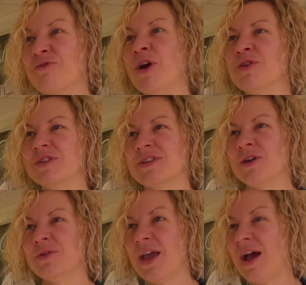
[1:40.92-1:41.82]
froze.
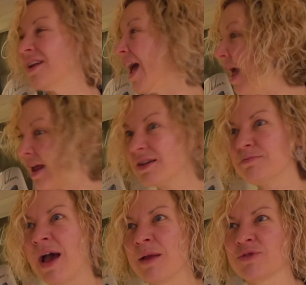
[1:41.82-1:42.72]
So yeah, and,
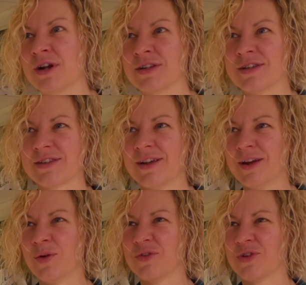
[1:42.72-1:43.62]
and man presents.
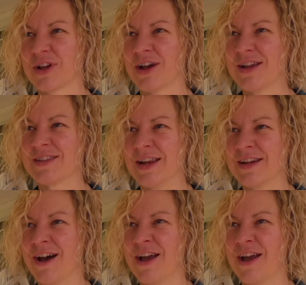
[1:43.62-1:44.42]
We've got a guy selling